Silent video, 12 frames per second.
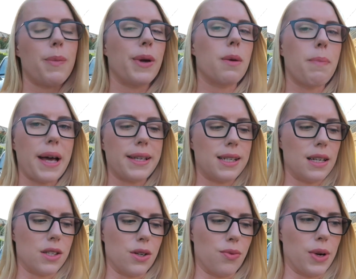Maybe at best
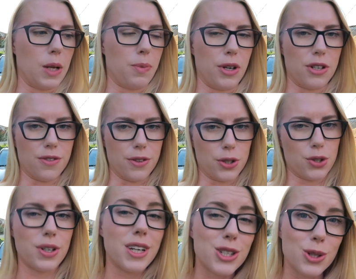it's a really beautiful
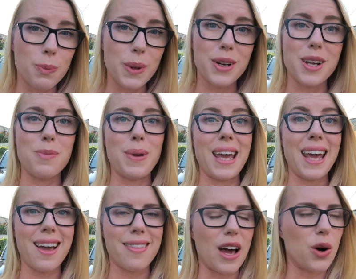traditional building, but
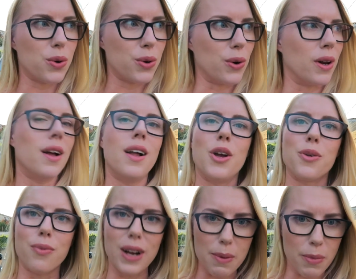here they're all
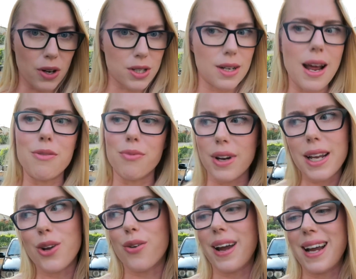really modern and
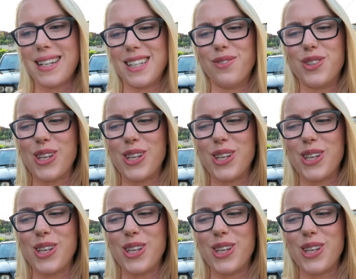really creative.